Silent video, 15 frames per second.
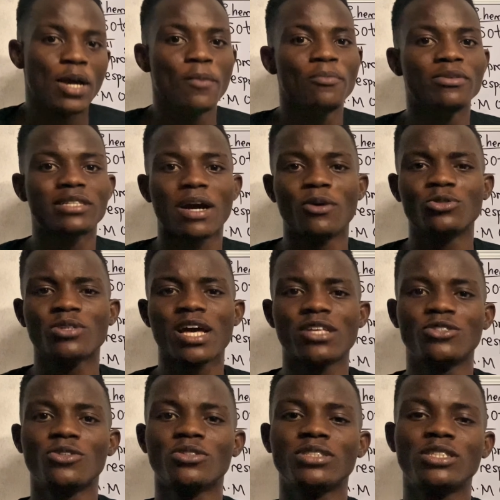Please, I want you guys
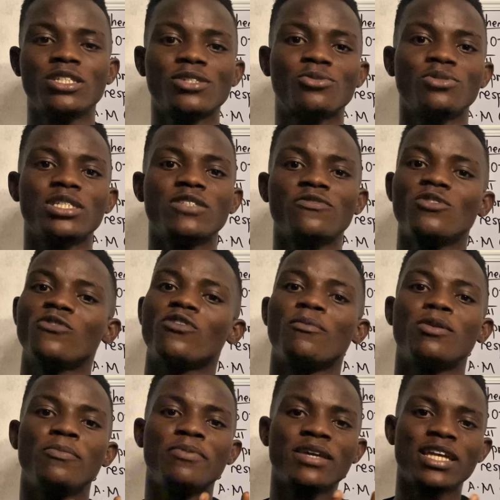to just stick to this video from
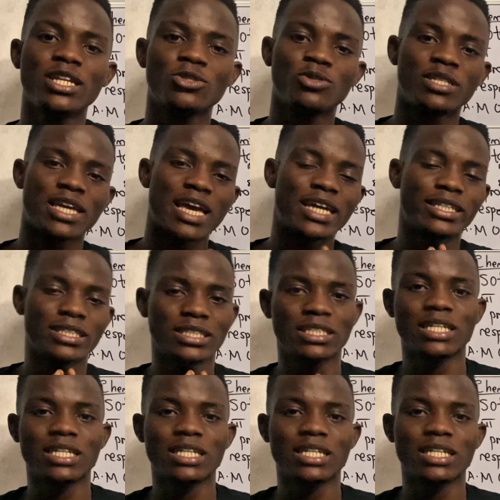the beginning to the end.